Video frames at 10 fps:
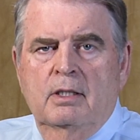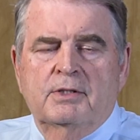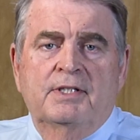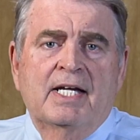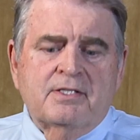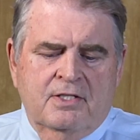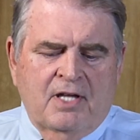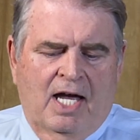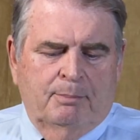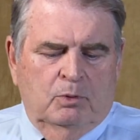The next
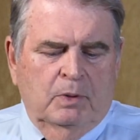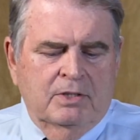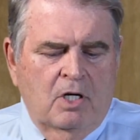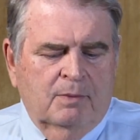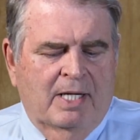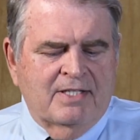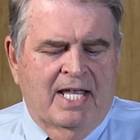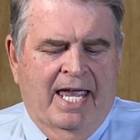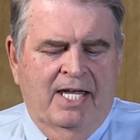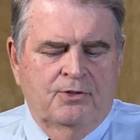disciple we can talk about is
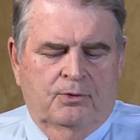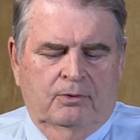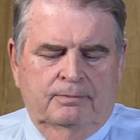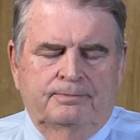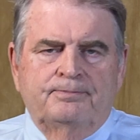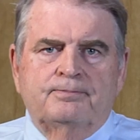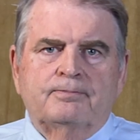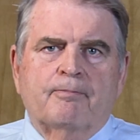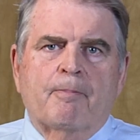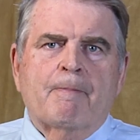Andrew.
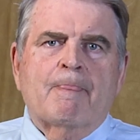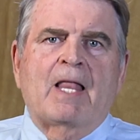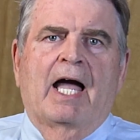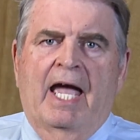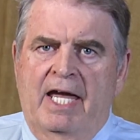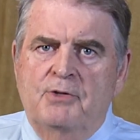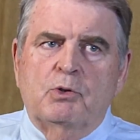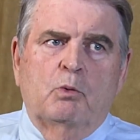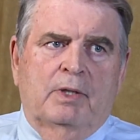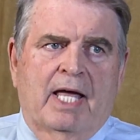
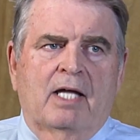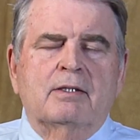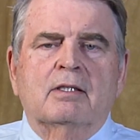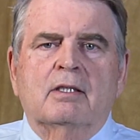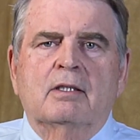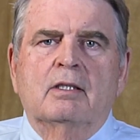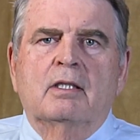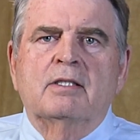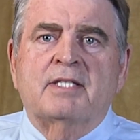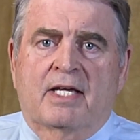Andrew went out
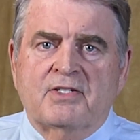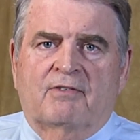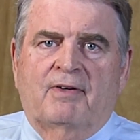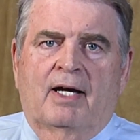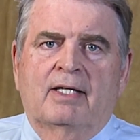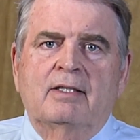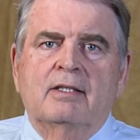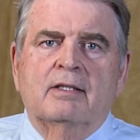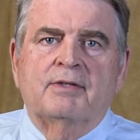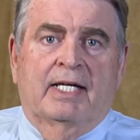testifying
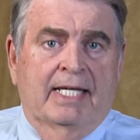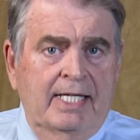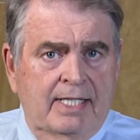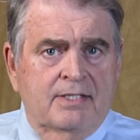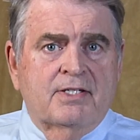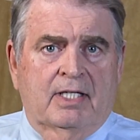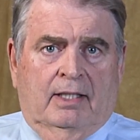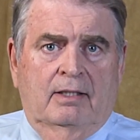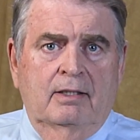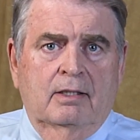that he had
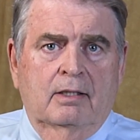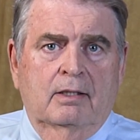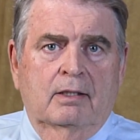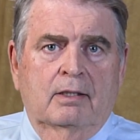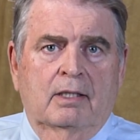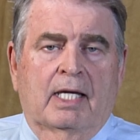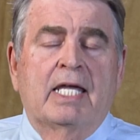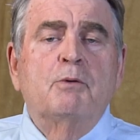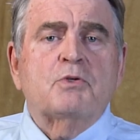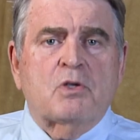seen,
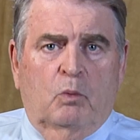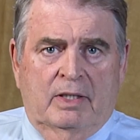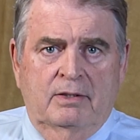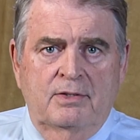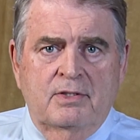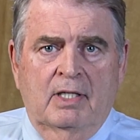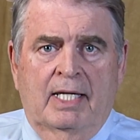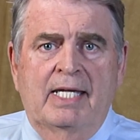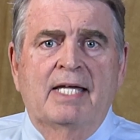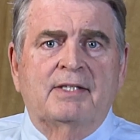he was a witness,
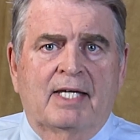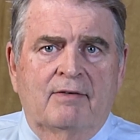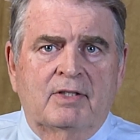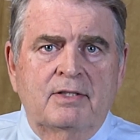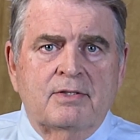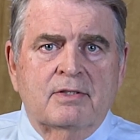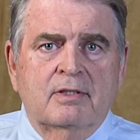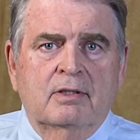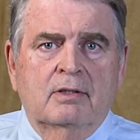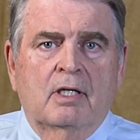he had the evidence
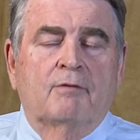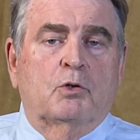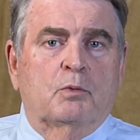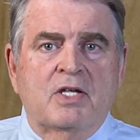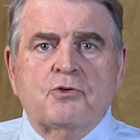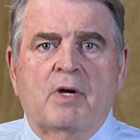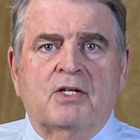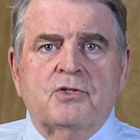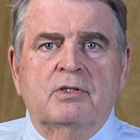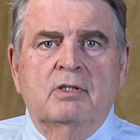of the
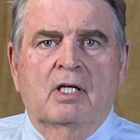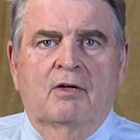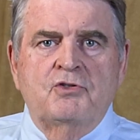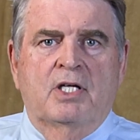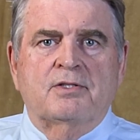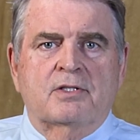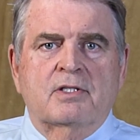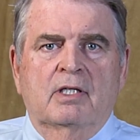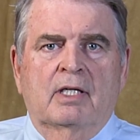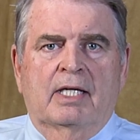resurrection of
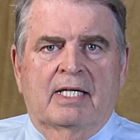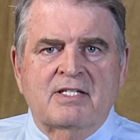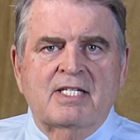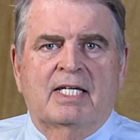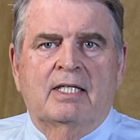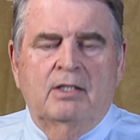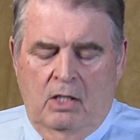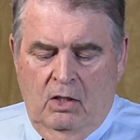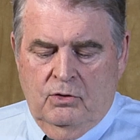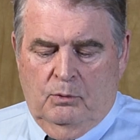Jesus. He had seen
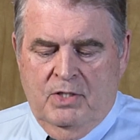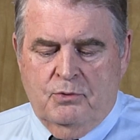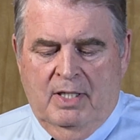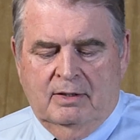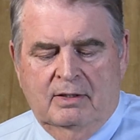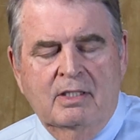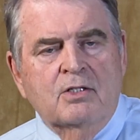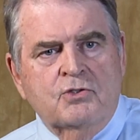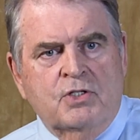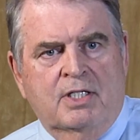the resurrected
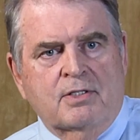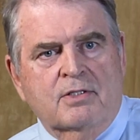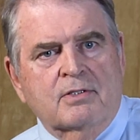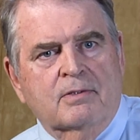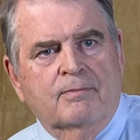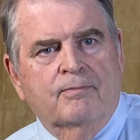Jesus.